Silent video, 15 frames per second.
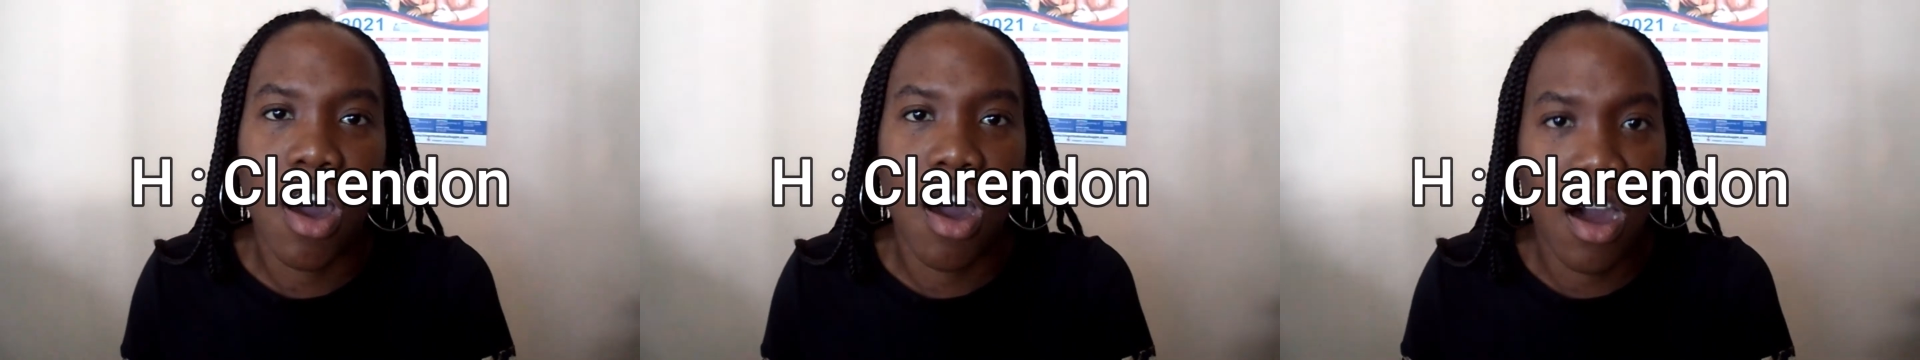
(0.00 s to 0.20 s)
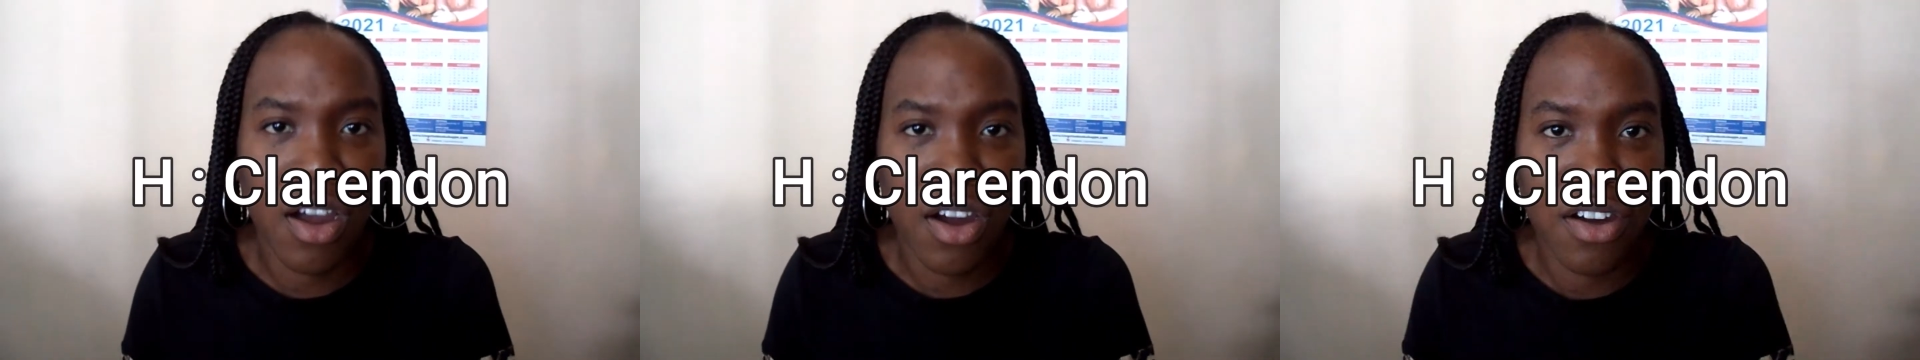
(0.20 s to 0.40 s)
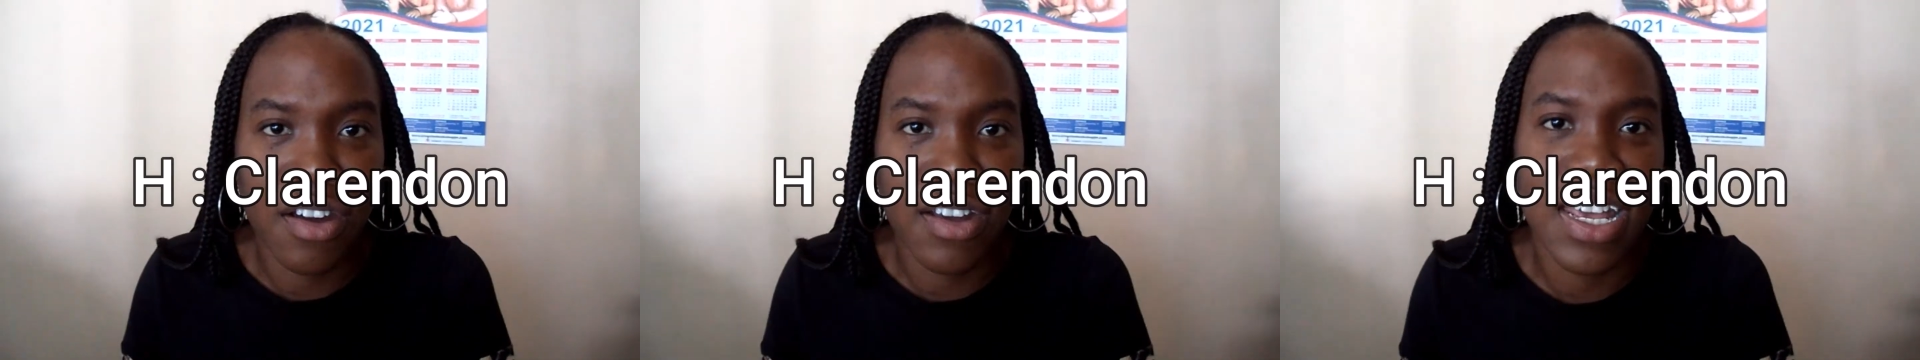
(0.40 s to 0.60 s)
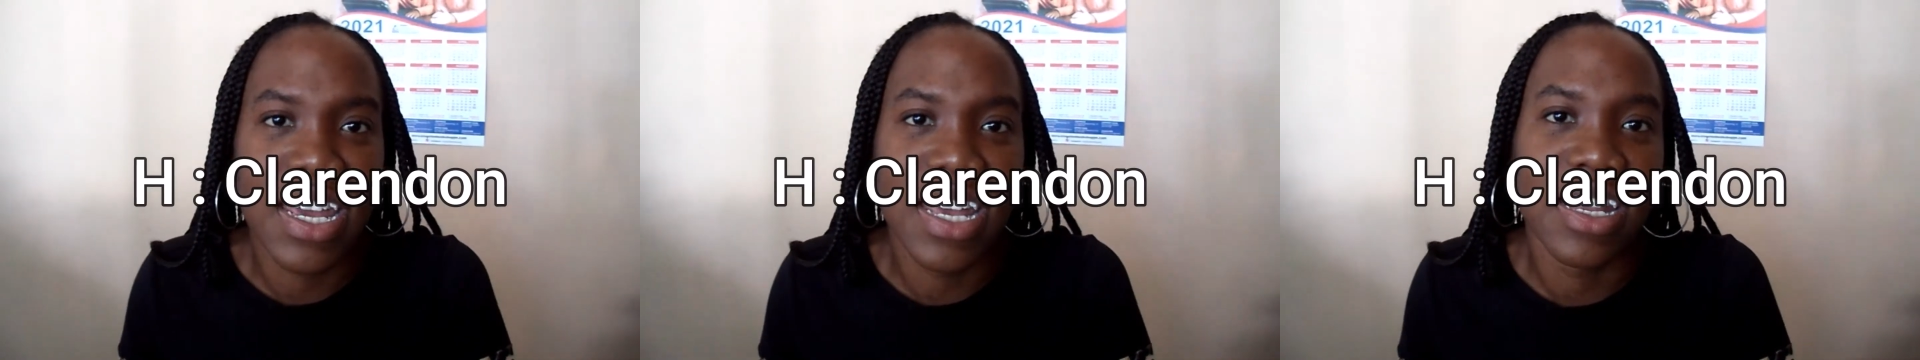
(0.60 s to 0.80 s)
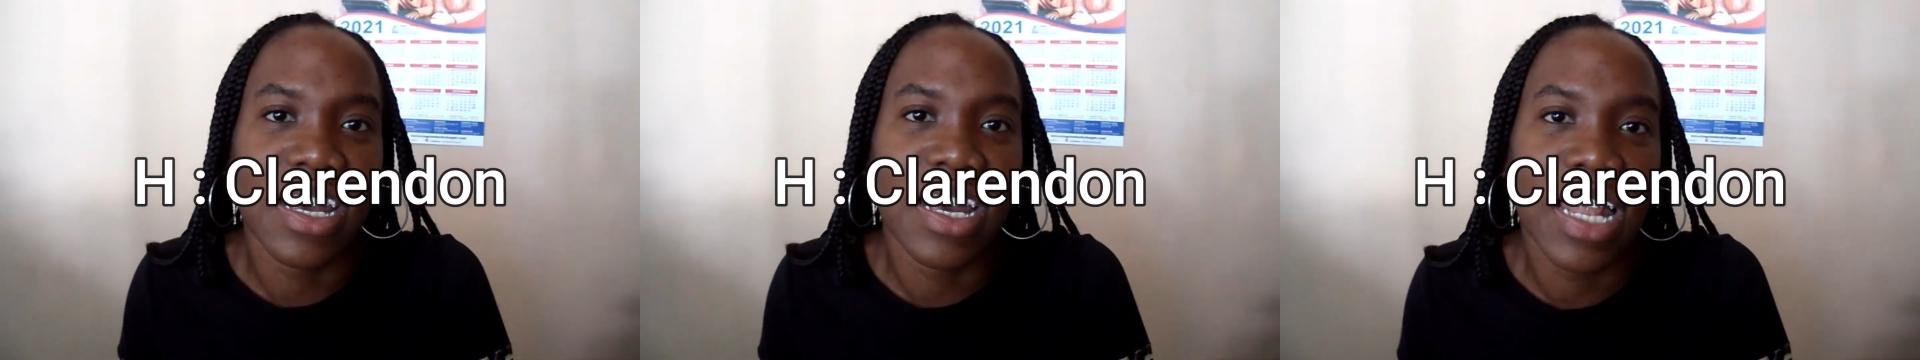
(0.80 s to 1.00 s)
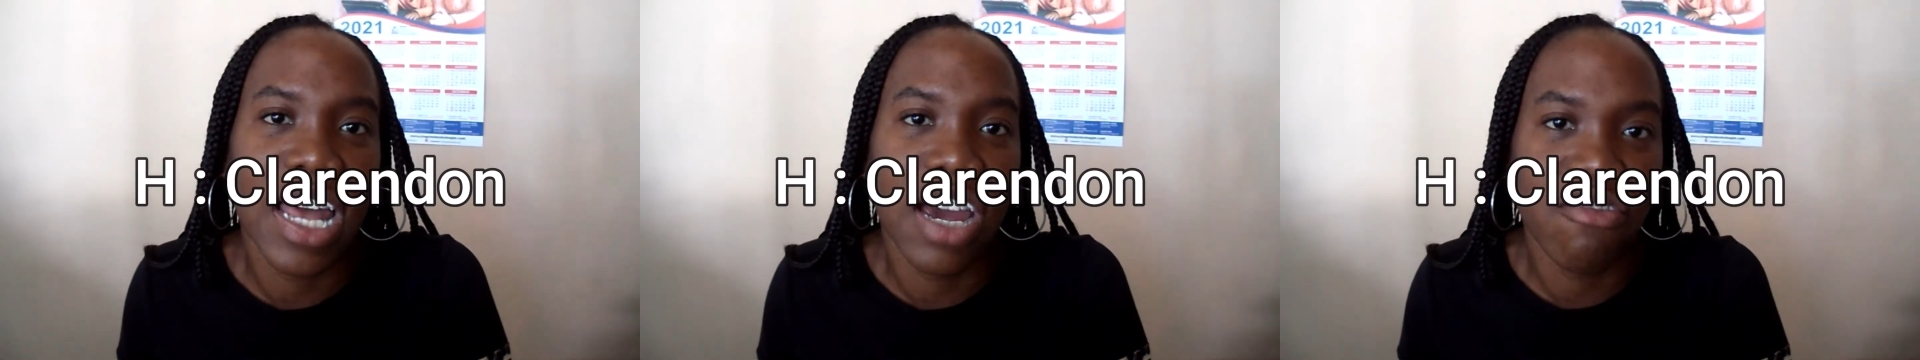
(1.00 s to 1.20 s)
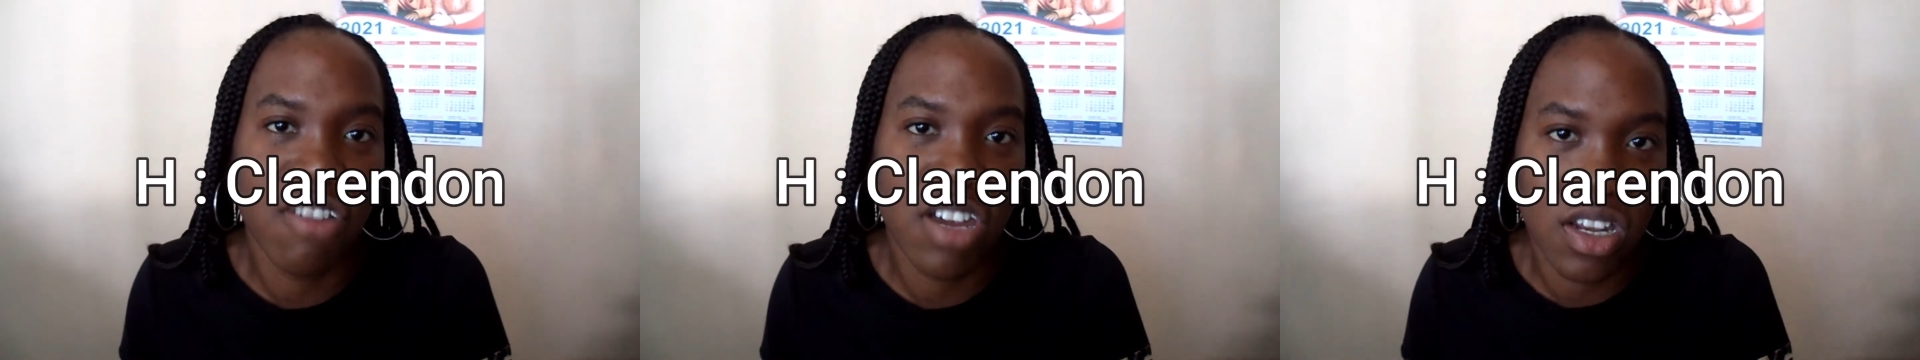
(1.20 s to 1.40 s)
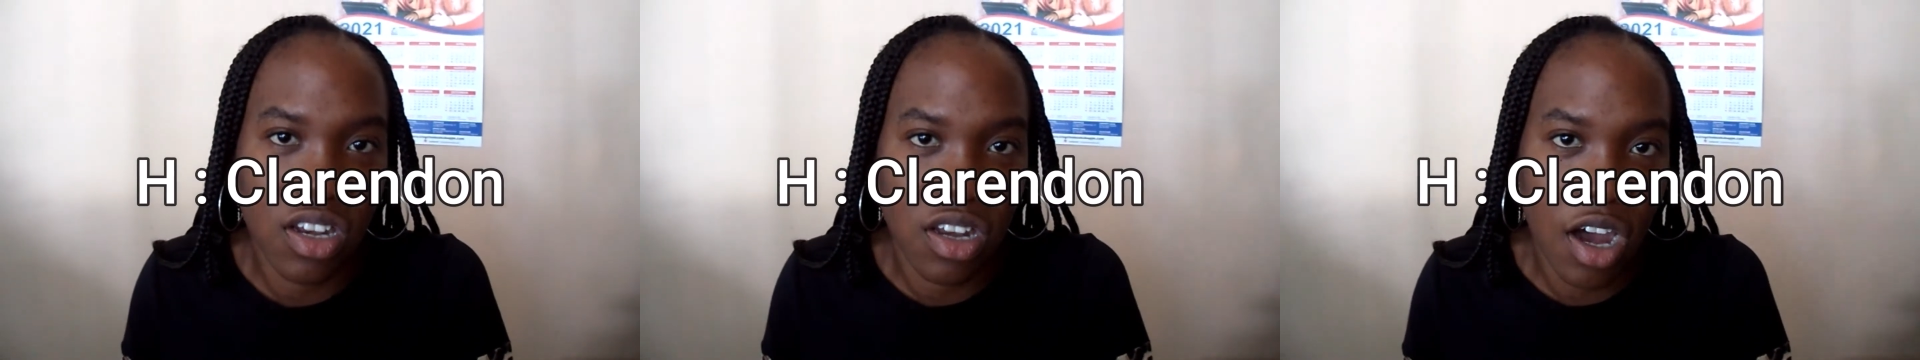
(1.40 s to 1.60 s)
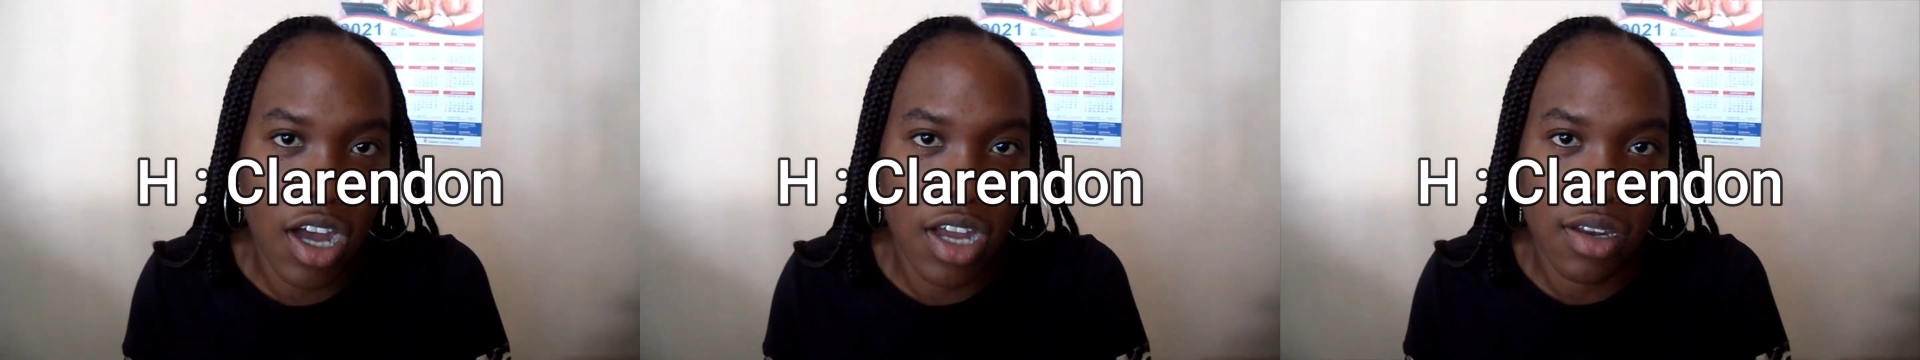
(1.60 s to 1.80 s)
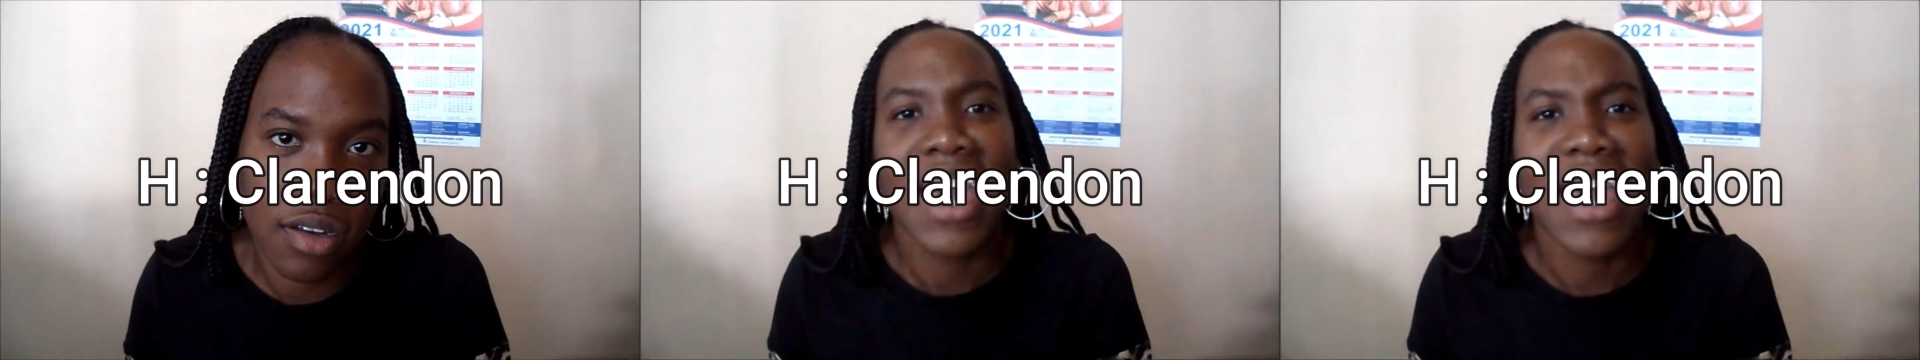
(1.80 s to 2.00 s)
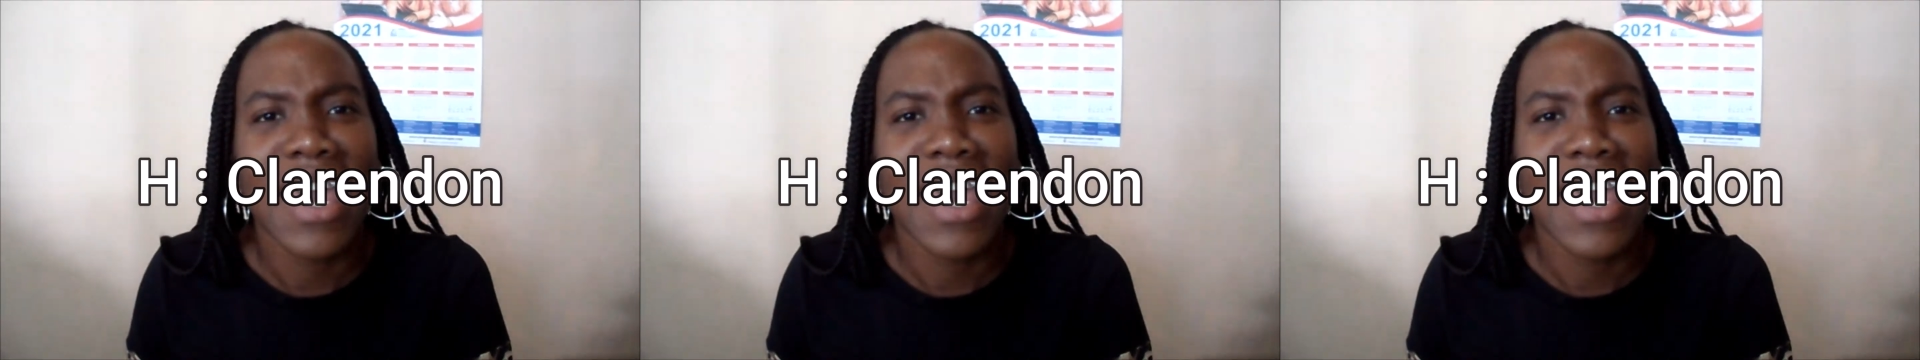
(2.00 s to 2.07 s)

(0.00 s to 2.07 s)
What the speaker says: occurred in Clarendon.